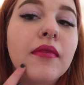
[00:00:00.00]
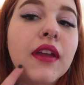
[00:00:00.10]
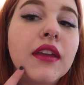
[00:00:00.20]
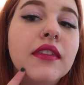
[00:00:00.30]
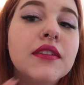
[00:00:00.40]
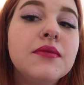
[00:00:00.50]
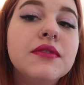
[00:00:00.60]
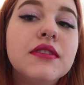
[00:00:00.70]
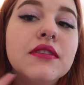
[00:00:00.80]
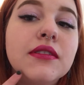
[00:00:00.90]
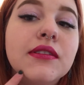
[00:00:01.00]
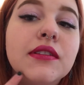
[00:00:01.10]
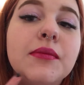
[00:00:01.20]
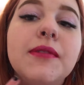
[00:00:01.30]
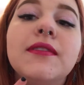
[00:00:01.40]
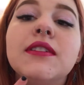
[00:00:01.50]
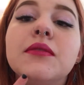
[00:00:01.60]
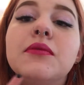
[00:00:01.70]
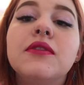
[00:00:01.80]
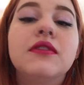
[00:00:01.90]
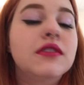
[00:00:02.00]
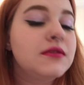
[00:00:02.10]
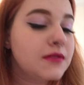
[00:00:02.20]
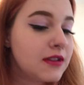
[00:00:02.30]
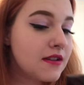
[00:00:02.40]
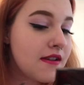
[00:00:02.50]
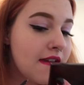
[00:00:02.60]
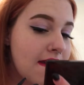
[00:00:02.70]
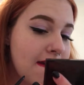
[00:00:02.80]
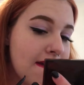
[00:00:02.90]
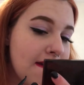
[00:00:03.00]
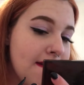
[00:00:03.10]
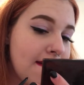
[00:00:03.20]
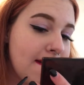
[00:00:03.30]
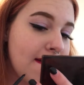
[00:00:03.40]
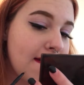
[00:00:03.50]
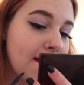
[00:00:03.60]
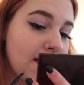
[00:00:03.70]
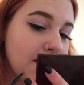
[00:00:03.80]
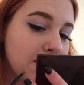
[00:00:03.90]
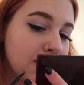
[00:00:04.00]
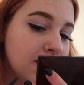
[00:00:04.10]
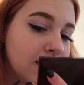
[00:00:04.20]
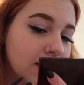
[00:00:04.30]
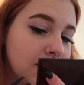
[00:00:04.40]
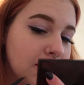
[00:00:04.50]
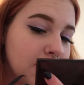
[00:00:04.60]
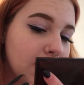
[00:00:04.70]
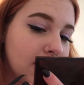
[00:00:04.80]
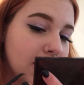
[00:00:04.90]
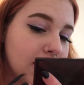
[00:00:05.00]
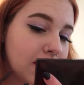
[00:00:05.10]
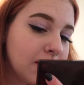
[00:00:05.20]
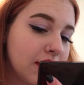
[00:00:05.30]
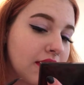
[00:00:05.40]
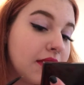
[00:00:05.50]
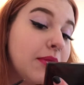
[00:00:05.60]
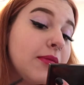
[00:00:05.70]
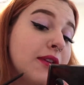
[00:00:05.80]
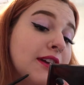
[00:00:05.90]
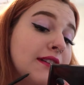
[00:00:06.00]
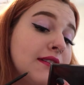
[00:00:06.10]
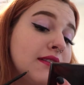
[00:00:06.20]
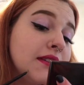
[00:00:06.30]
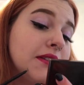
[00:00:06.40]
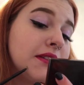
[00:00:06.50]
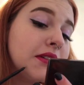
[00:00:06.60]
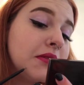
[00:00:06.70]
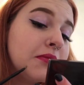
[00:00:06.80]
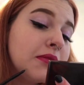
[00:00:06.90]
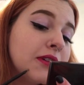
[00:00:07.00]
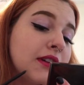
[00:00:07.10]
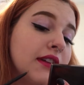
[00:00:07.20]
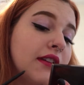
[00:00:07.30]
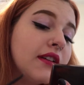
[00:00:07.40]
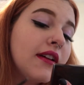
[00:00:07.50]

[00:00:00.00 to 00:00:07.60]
like this one's still a little bit visible, and this one, I mean, you can go over it again with a little bit more concealer, but